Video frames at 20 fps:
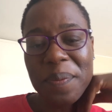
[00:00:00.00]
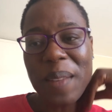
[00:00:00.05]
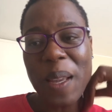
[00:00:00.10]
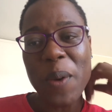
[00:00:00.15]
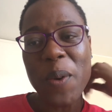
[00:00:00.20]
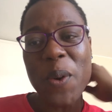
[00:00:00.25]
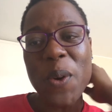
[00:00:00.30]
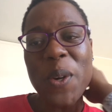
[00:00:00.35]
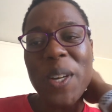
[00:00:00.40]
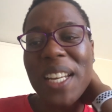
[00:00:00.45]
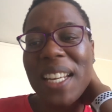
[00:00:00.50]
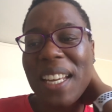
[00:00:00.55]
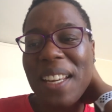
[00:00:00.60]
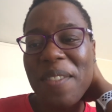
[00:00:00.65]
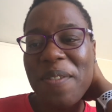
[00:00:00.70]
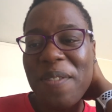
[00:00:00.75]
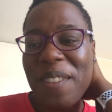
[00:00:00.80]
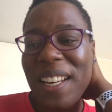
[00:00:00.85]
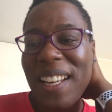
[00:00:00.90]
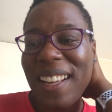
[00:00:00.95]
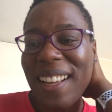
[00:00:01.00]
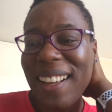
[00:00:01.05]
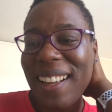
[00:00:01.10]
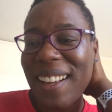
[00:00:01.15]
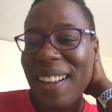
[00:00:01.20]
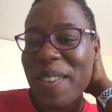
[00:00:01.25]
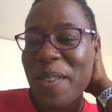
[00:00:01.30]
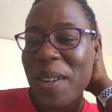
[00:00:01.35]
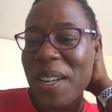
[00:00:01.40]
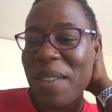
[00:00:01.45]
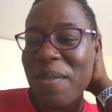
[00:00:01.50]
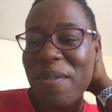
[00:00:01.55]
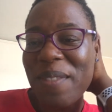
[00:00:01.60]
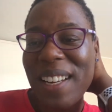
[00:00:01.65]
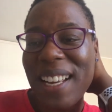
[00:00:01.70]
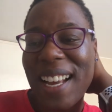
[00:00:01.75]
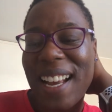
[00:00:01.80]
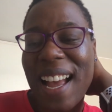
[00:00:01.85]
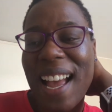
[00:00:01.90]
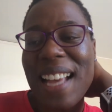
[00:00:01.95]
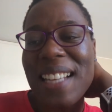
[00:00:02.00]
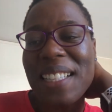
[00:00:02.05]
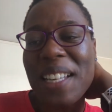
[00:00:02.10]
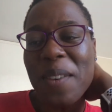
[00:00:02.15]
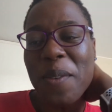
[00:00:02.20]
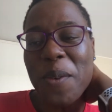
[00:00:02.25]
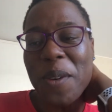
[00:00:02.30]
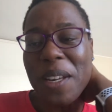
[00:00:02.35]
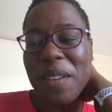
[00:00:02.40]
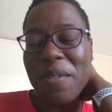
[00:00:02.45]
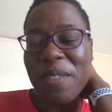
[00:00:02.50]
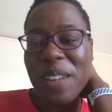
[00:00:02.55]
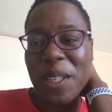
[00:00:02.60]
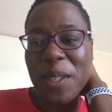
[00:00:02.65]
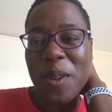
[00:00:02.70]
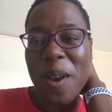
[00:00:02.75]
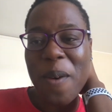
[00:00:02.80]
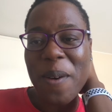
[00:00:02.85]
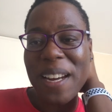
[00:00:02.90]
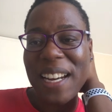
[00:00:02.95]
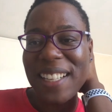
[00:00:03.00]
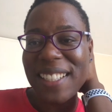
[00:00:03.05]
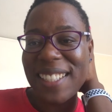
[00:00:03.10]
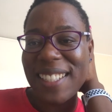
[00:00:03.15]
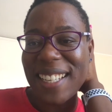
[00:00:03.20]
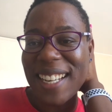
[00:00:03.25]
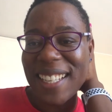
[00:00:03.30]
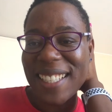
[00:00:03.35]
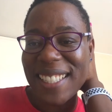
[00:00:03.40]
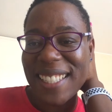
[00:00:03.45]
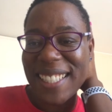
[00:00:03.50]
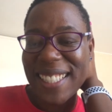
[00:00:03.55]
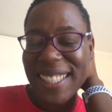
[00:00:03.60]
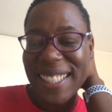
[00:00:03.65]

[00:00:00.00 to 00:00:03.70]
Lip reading: Good evening, guys, and good evening to our listeners.